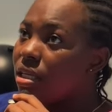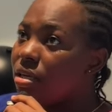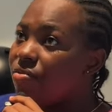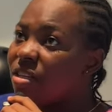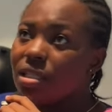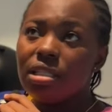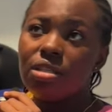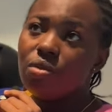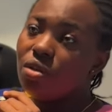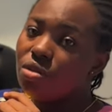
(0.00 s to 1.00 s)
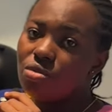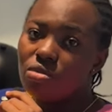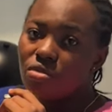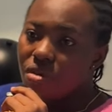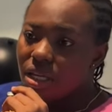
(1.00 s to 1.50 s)
The facilities were not
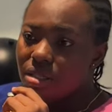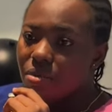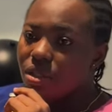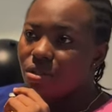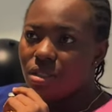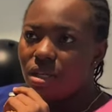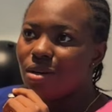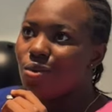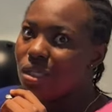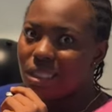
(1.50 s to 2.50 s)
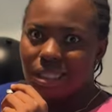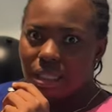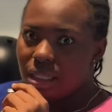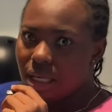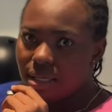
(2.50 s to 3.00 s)
so great, but the hotel was
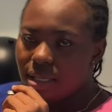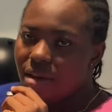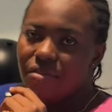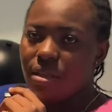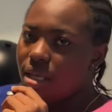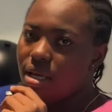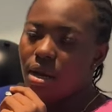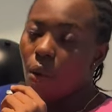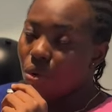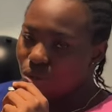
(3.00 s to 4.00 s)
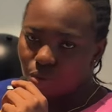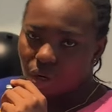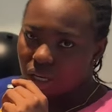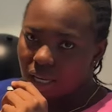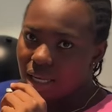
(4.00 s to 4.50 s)
decent. Everything
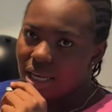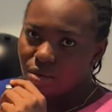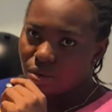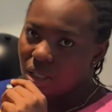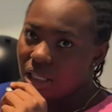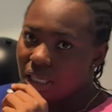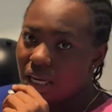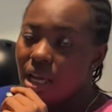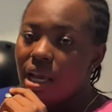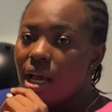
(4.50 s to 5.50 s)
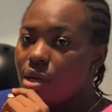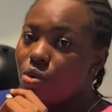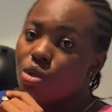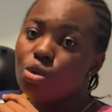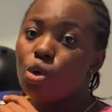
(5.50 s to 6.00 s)
was working and that's what we needed.
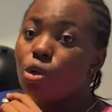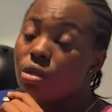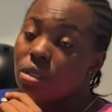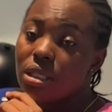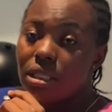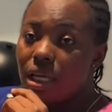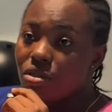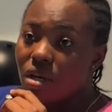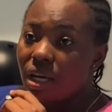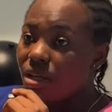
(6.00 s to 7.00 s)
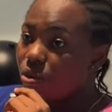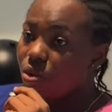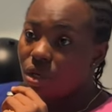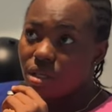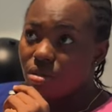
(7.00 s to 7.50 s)
And it was also close to the central.
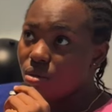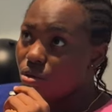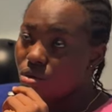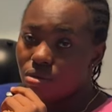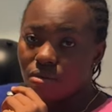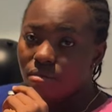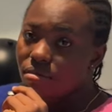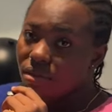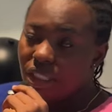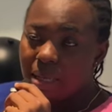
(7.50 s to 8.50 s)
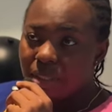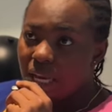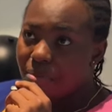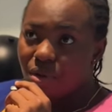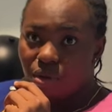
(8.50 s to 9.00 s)
Anyway, you wanted to go to
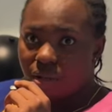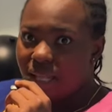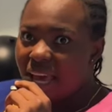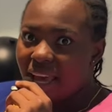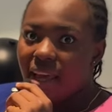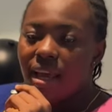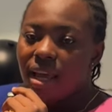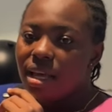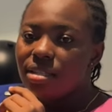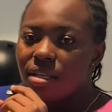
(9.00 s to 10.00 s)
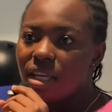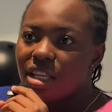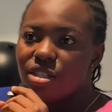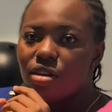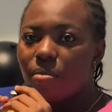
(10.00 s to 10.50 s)
Chap Chap, you're there.
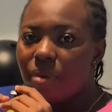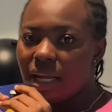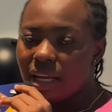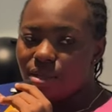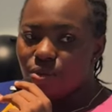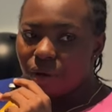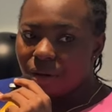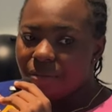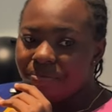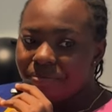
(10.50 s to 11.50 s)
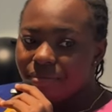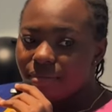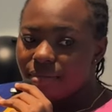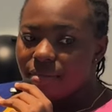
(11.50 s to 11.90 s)
So it's not bad as well.